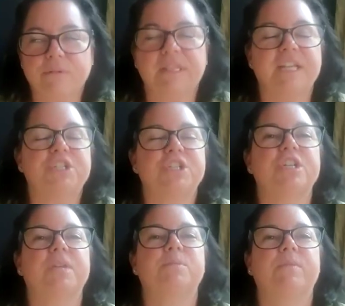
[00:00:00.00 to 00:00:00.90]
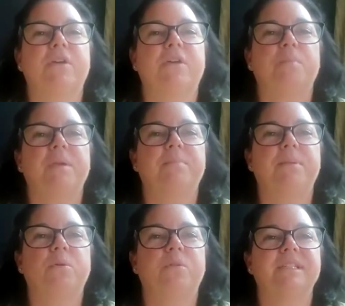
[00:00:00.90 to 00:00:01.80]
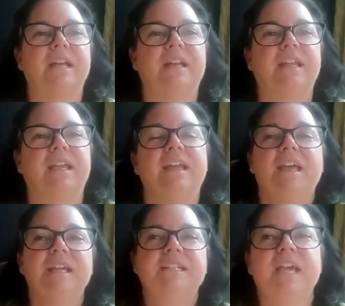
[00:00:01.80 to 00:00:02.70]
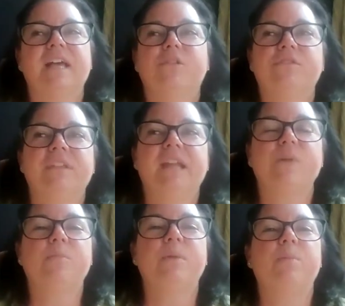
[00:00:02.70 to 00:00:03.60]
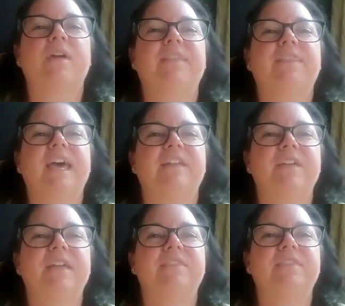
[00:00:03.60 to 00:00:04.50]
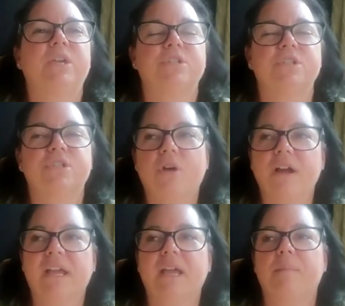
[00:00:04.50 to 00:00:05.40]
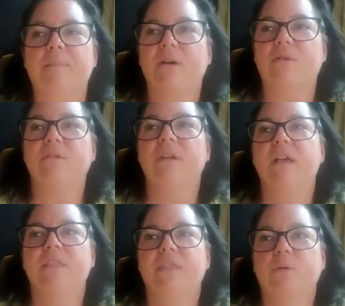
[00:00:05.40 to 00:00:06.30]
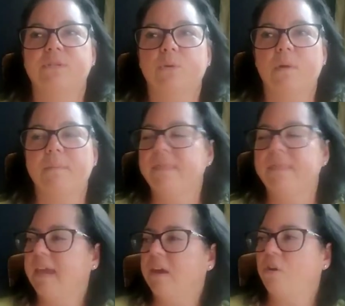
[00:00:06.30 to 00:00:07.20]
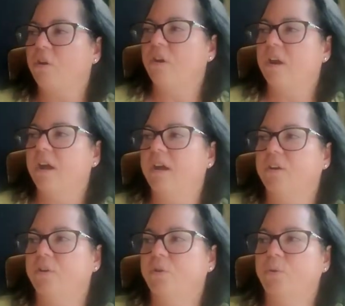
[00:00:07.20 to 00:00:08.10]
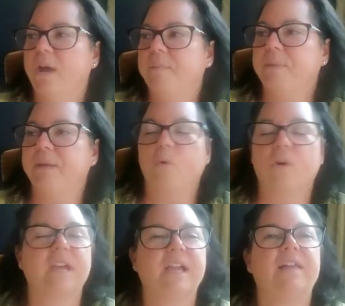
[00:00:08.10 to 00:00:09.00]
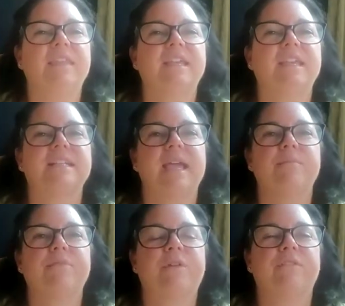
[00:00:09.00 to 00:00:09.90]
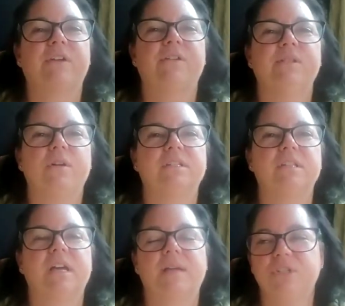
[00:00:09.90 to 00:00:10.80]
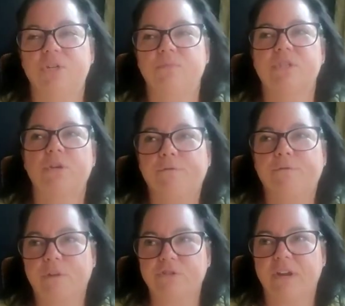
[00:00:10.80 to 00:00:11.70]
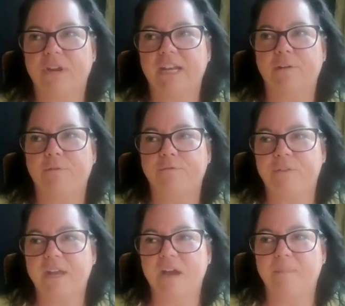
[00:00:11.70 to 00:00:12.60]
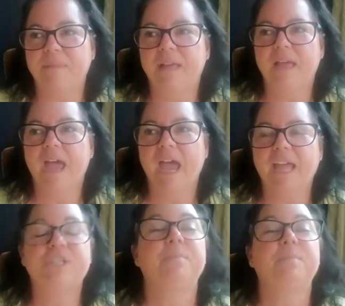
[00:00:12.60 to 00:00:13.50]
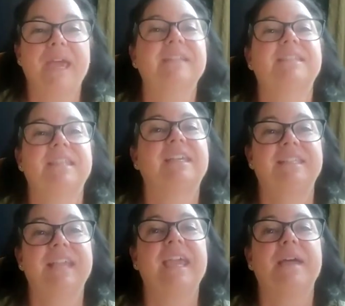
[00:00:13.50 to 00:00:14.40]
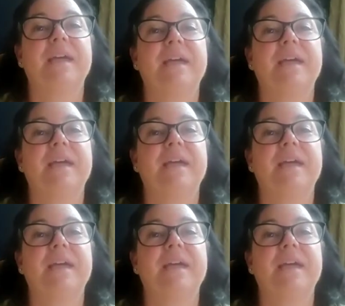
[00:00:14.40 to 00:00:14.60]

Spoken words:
make relationships with other people who are studying. Taylor, the night we were at that event that you were just talking about, there was a woman there who had been working on the exam for a very long time, and she was so frustrated and fed up, and she passed the exam